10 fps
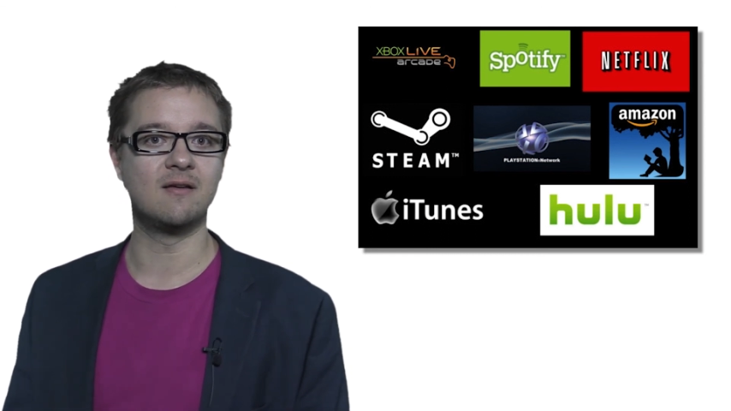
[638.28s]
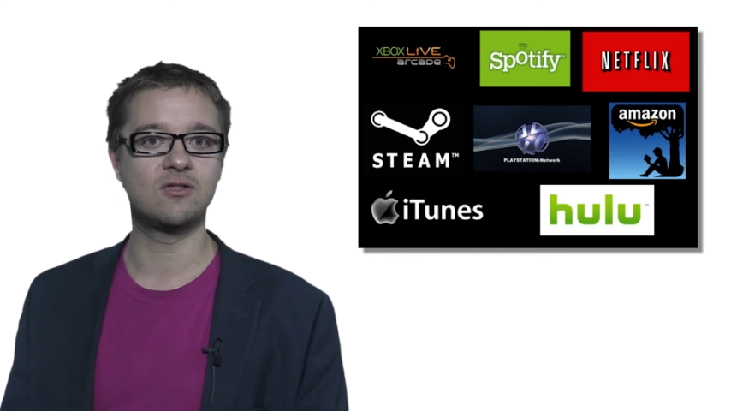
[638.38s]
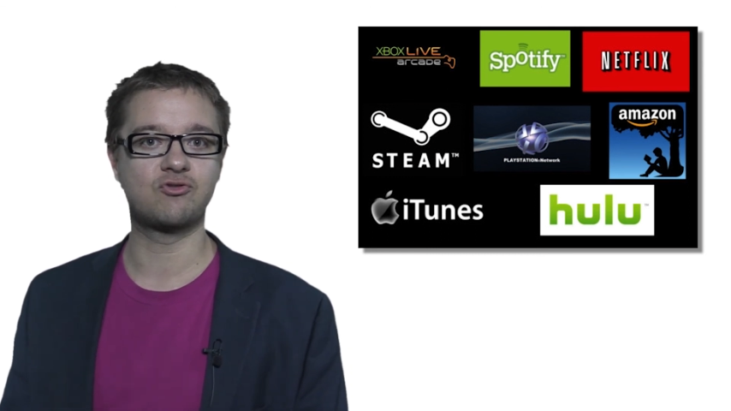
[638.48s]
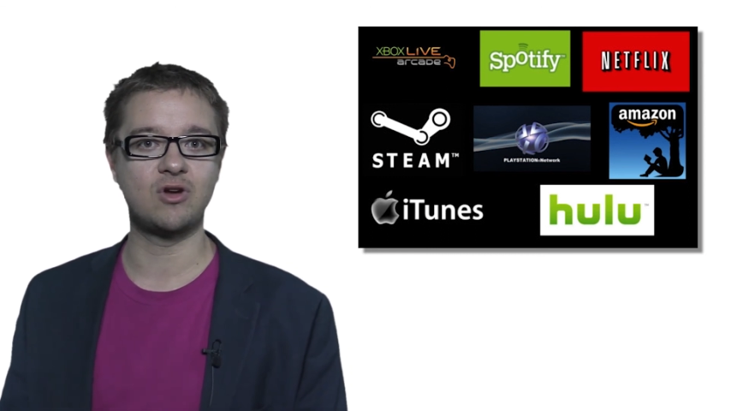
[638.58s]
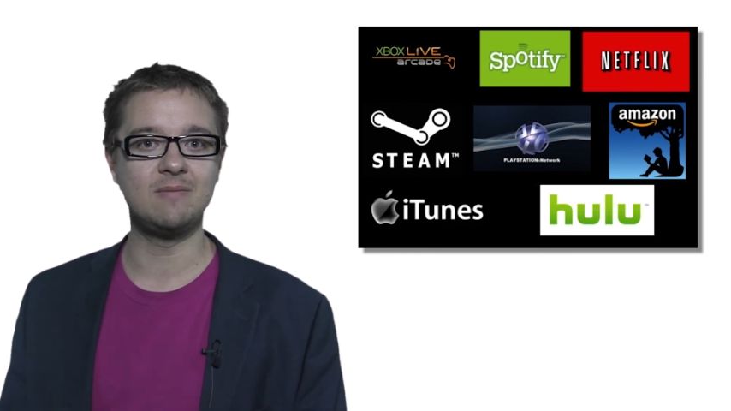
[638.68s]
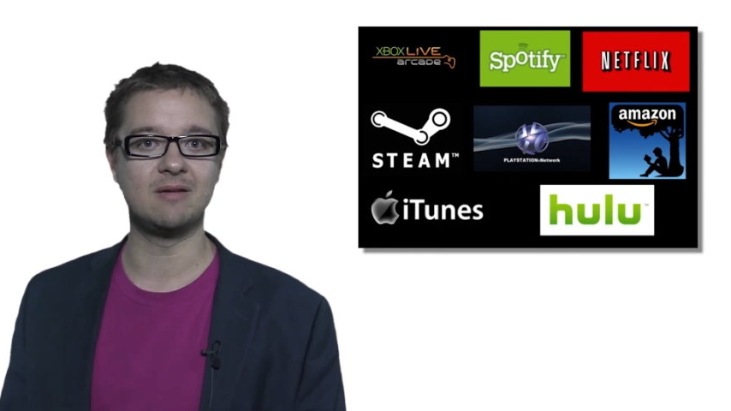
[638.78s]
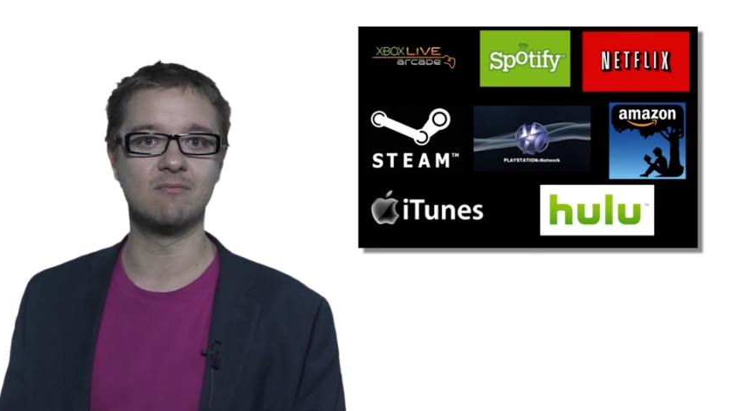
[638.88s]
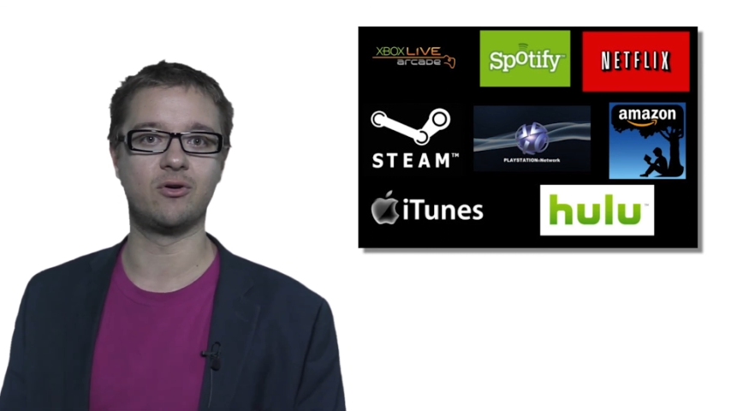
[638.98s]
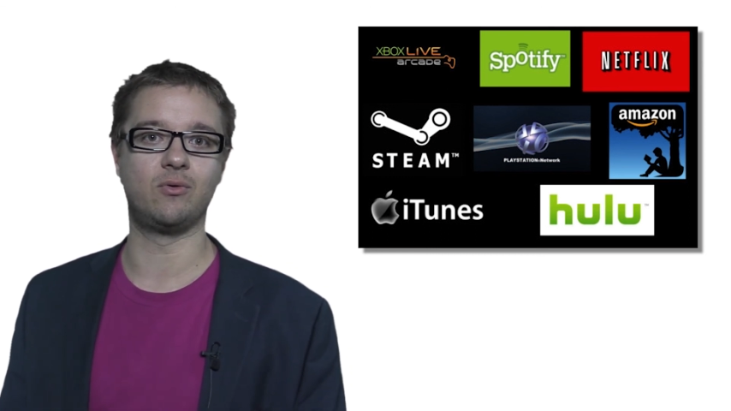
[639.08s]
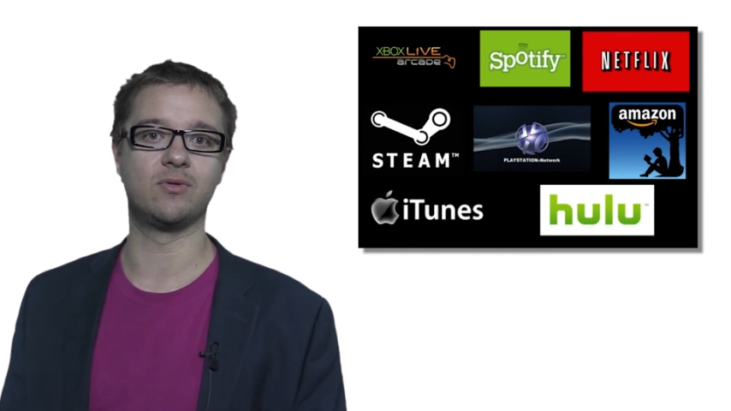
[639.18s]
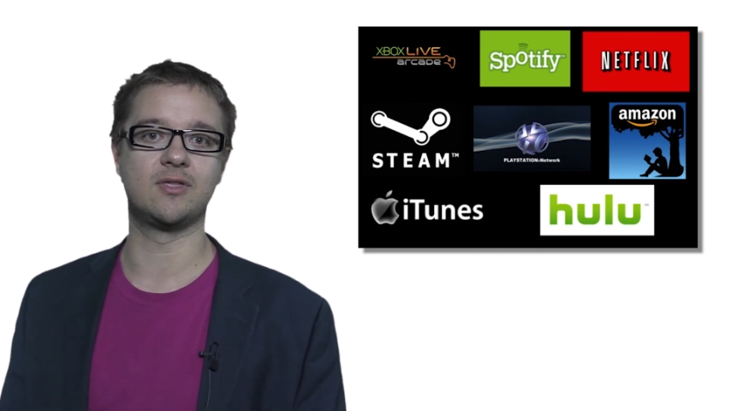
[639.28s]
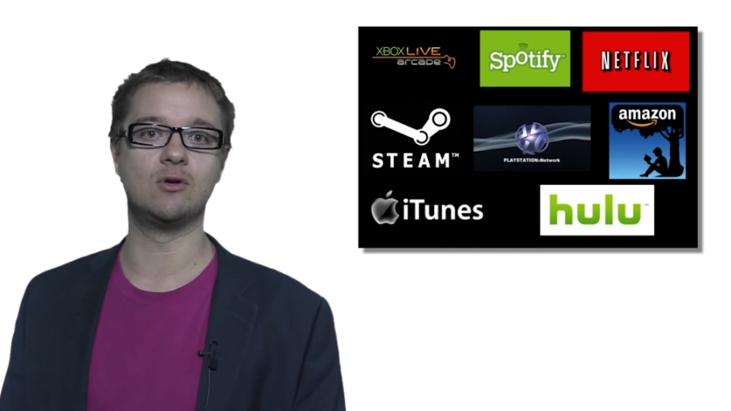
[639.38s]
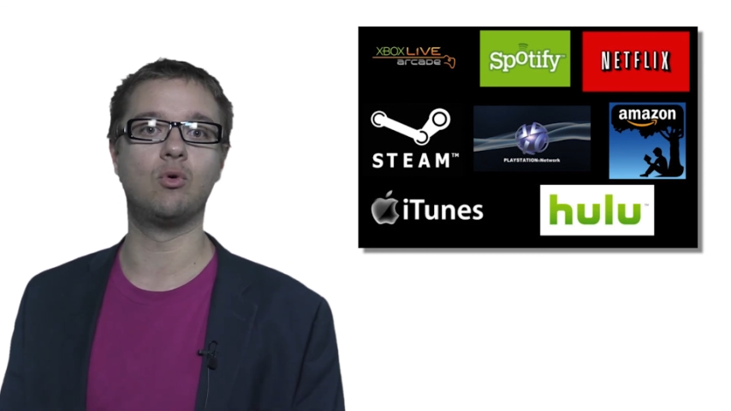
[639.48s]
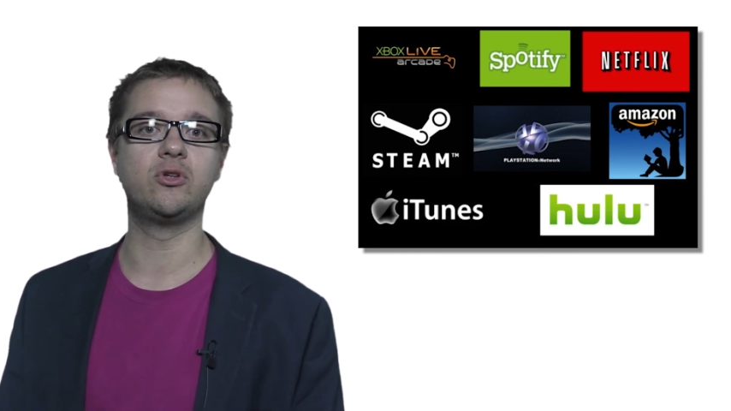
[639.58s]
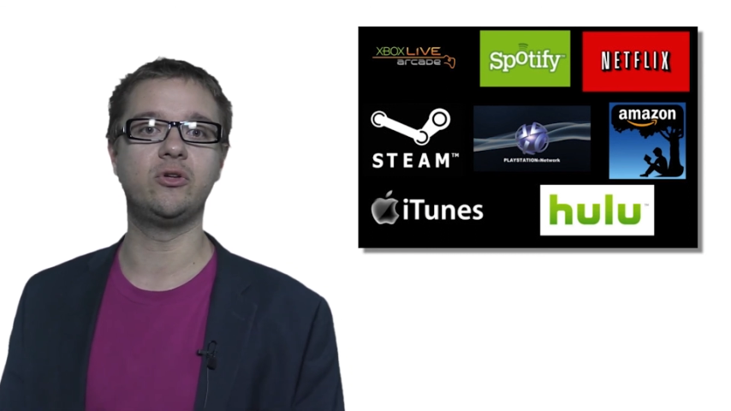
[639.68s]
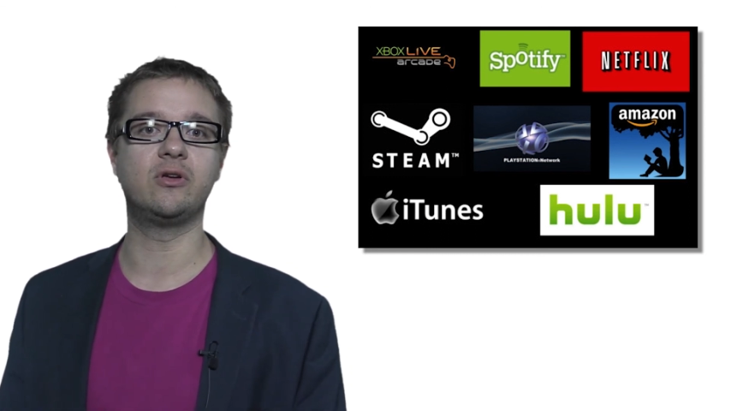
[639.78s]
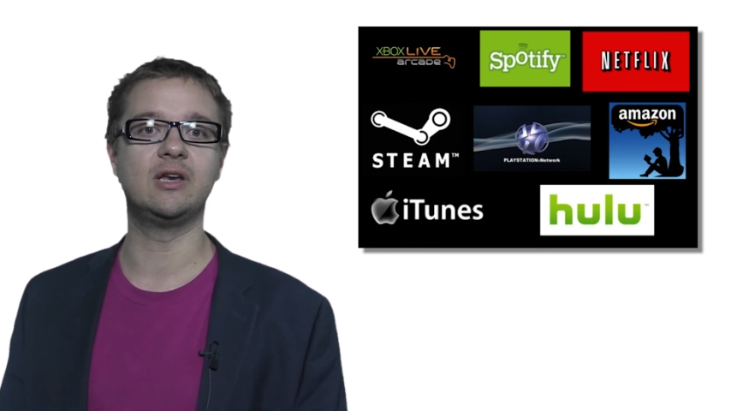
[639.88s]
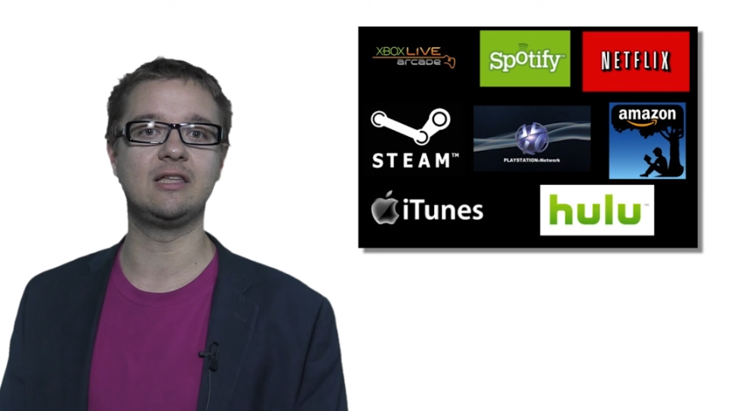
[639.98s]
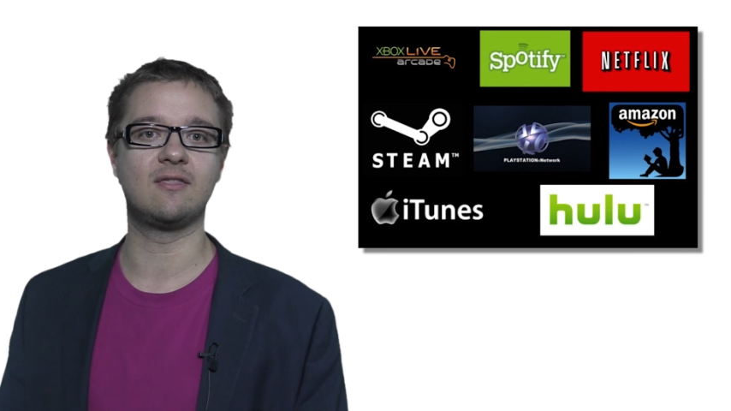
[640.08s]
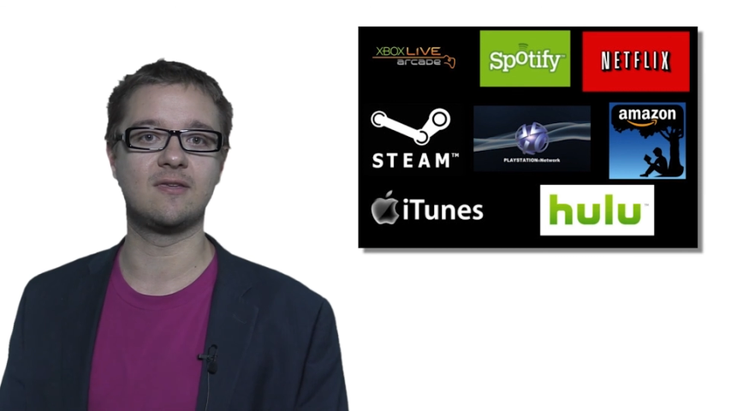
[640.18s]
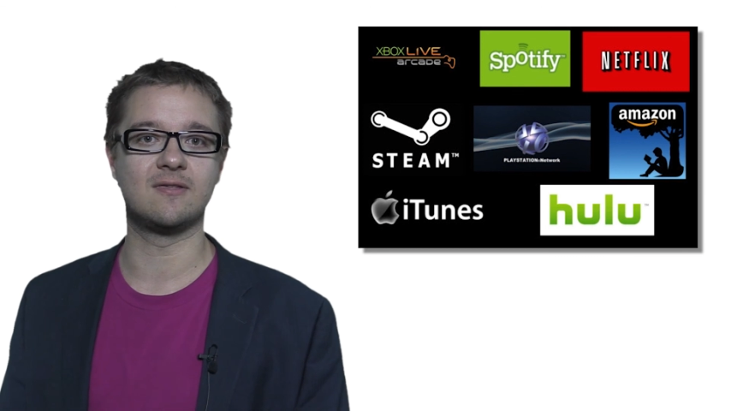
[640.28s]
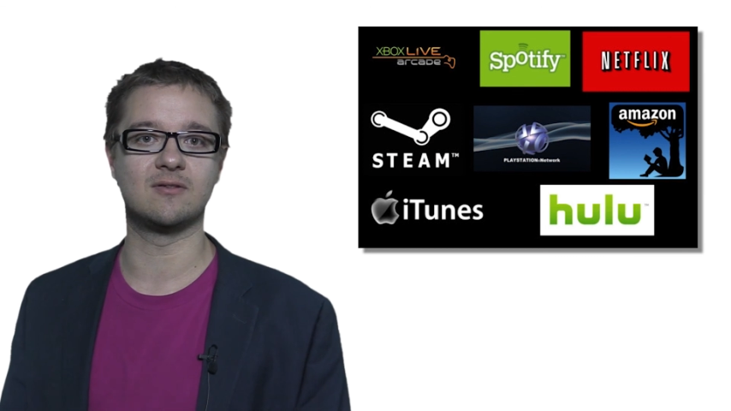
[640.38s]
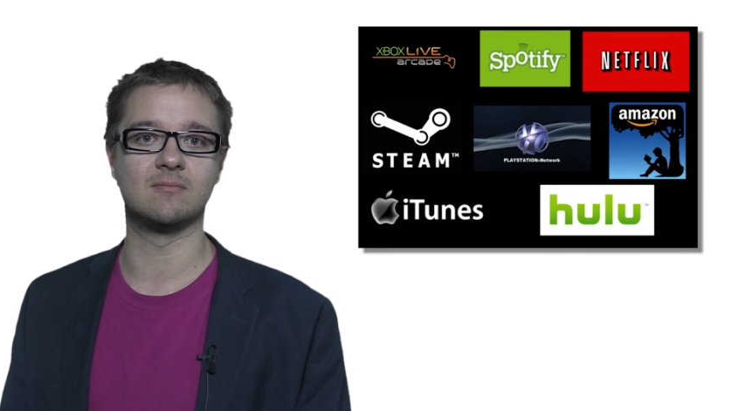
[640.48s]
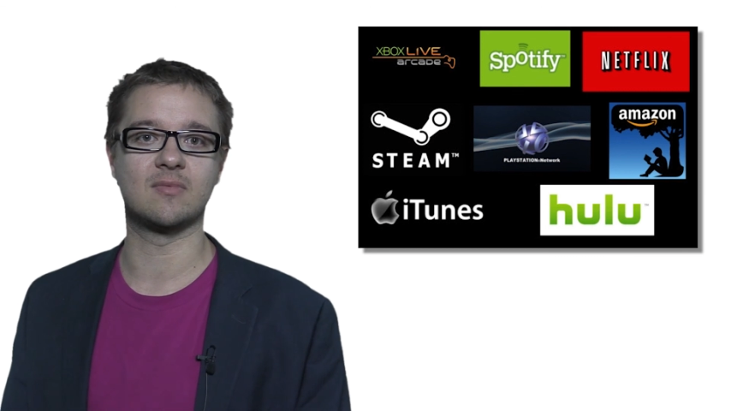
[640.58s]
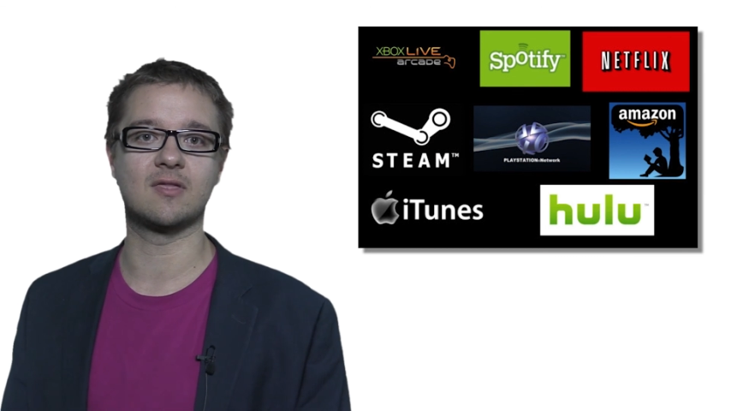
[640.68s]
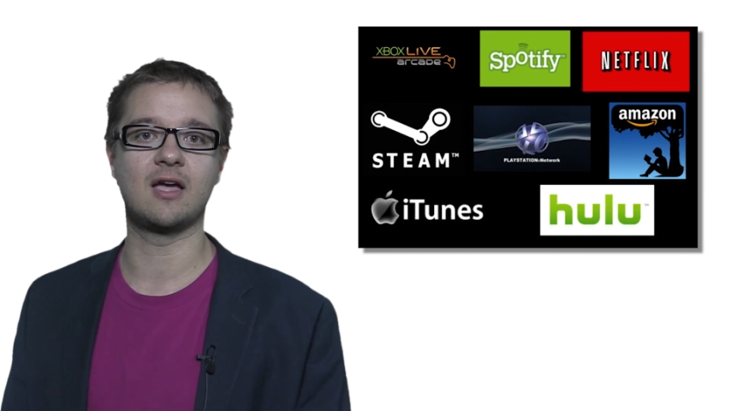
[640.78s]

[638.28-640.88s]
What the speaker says: streaming models, the all-you-can-eat systems